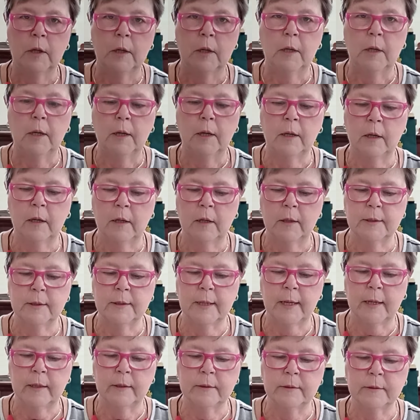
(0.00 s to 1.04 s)
uh,
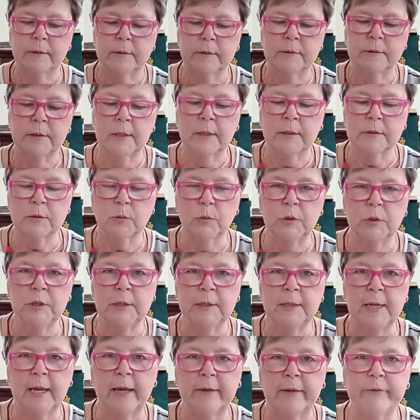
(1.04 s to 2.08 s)
as we
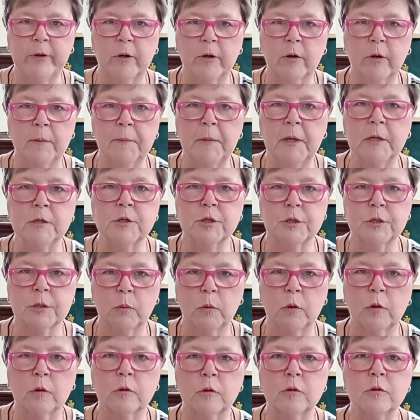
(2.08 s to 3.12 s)
didn't have very much, so
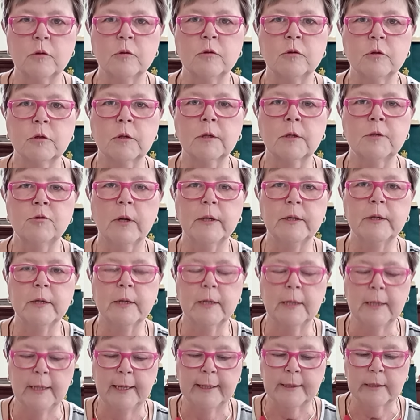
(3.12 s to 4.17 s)
we're trying to
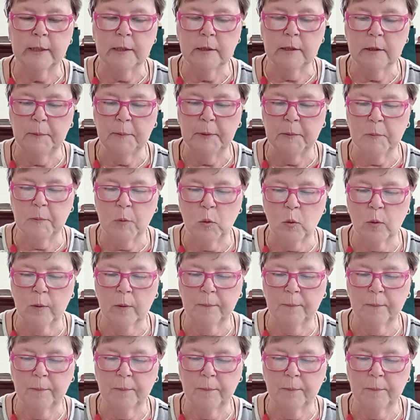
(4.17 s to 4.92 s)
collect a little bit more.